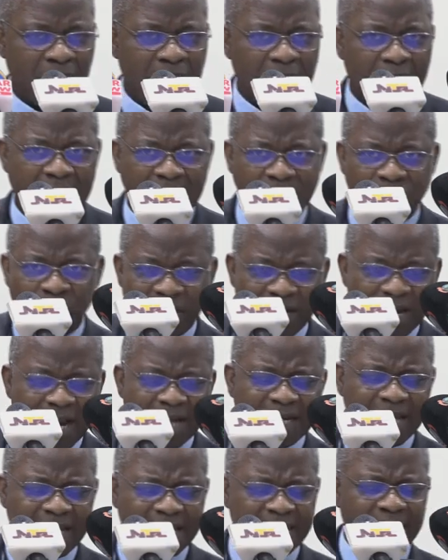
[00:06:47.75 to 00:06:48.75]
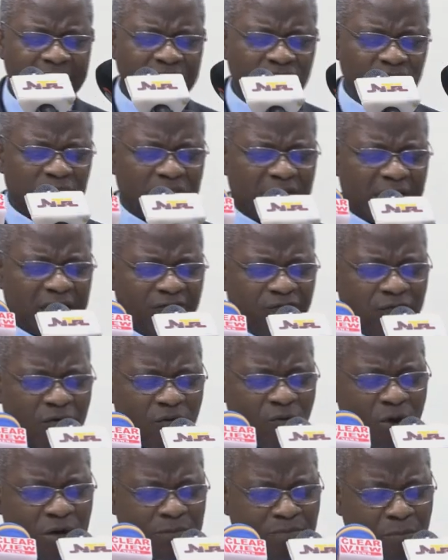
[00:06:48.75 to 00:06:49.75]
As we gather here today for
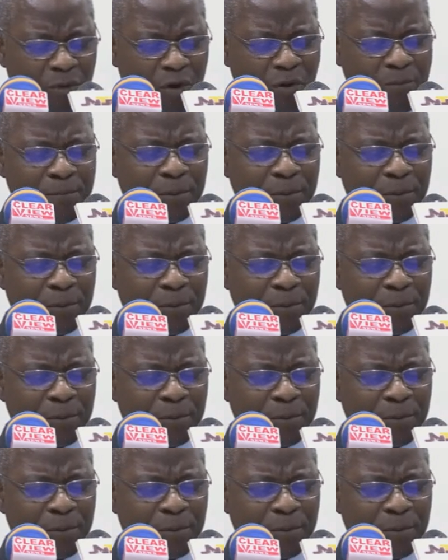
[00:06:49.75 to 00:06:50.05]
one more